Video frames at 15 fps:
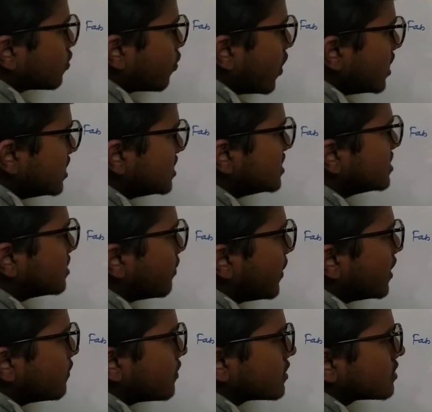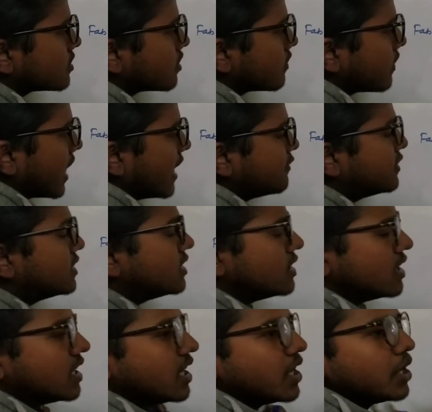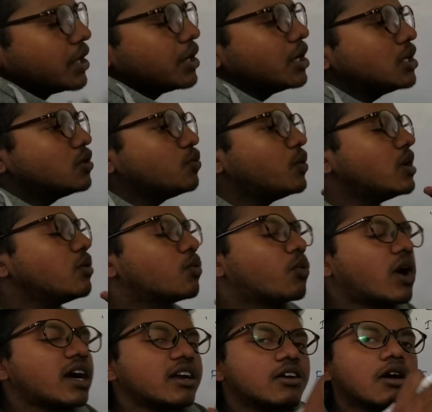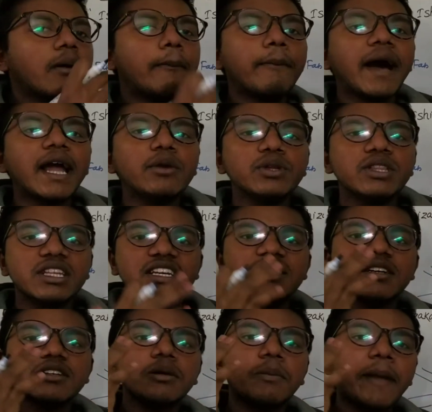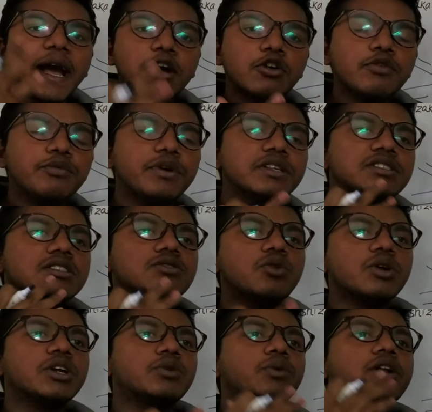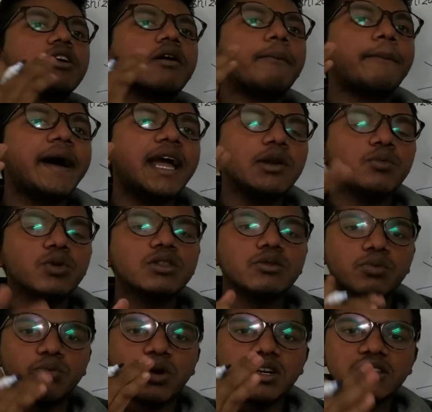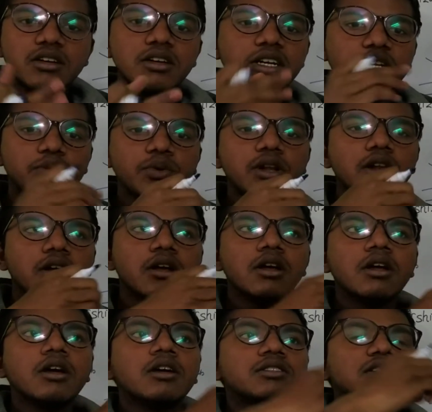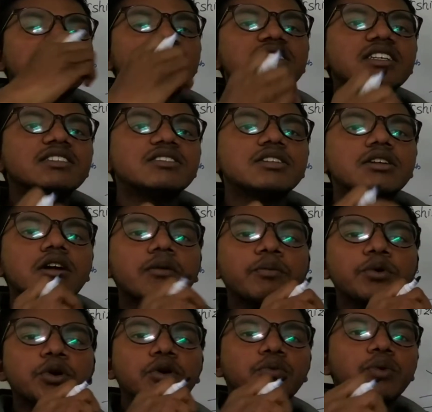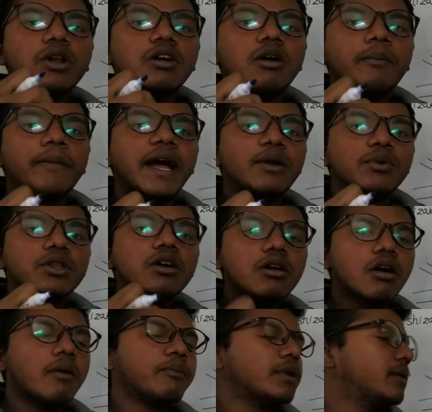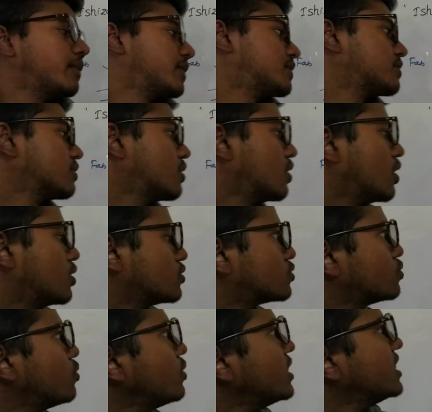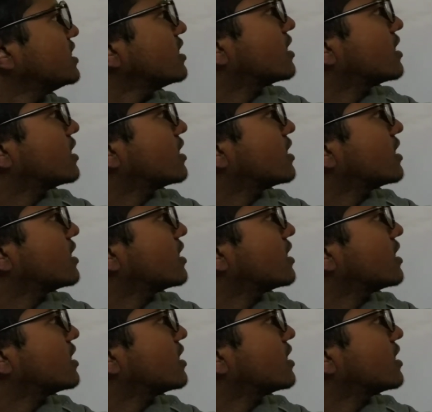what is the main function of Fc? It will what? Combine with either the macrophages or it will combine with what? The CS3 component will combine with the complement. So in the